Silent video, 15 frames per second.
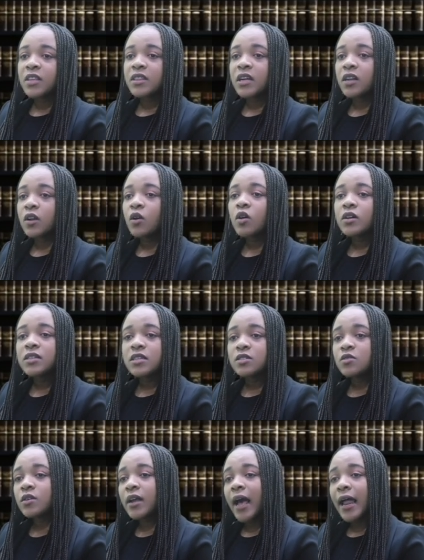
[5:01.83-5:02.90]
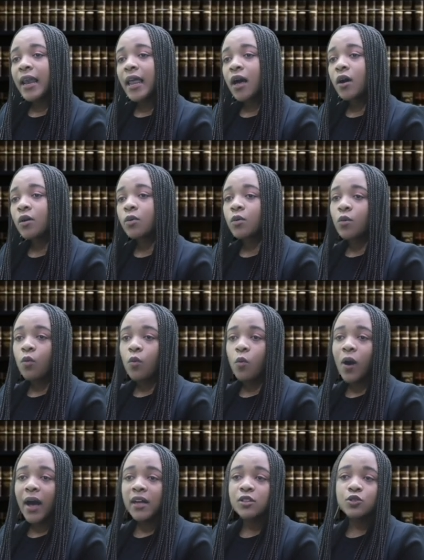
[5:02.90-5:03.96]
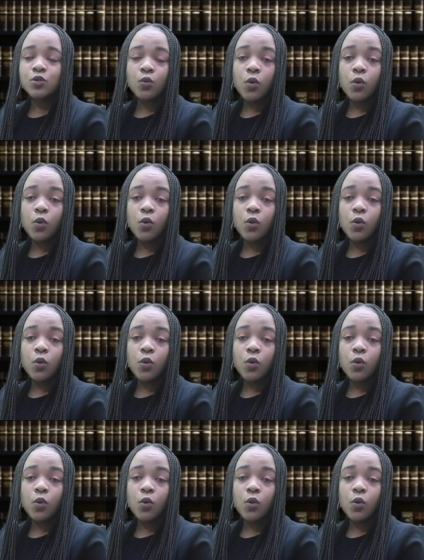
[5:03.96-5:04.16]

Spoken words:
The law does not allow one to